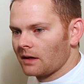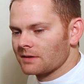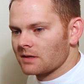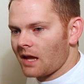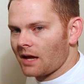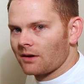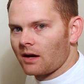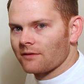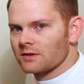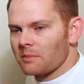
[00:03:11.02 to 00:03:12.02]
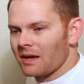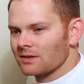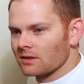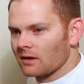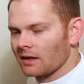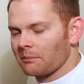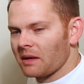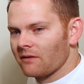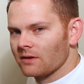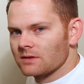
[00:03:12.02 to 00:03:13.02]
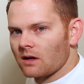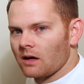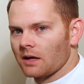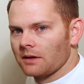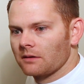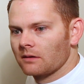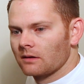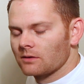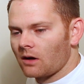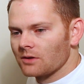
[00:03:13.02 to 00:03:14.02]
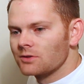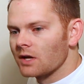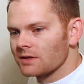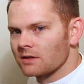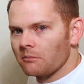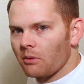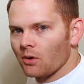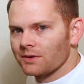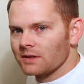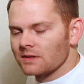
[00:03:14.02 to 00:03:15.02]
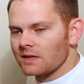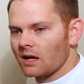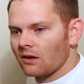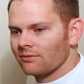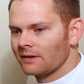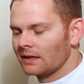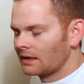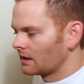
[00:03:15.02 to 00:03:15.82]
standoff spacer, it pivots on just the bolt itself.